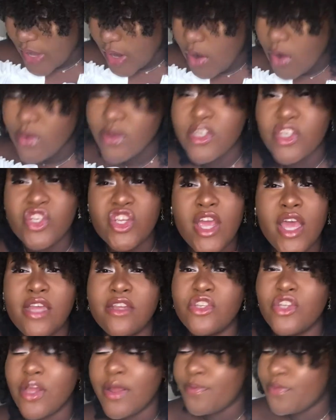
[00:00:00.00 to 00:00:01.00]
always
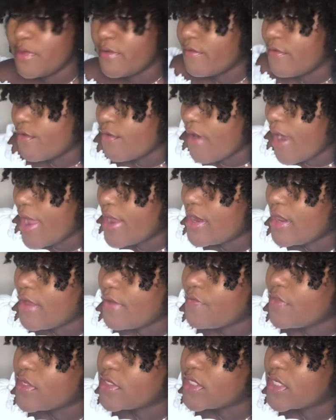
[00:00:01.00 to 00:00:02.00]
change up the variety
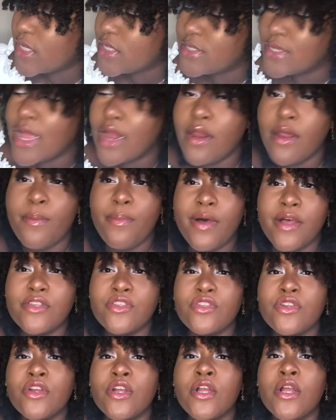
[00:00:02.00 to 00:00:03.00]
of the $6
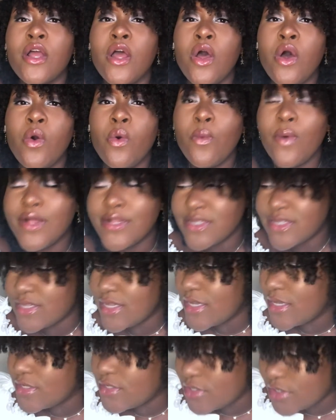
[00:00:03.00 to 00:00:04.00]
Buster
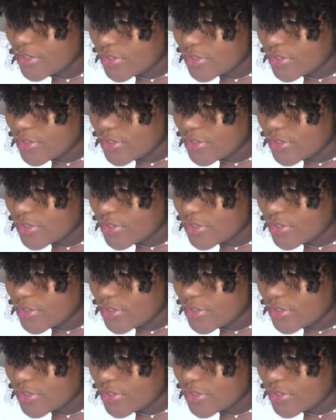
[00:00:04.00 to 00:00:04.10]
onesies.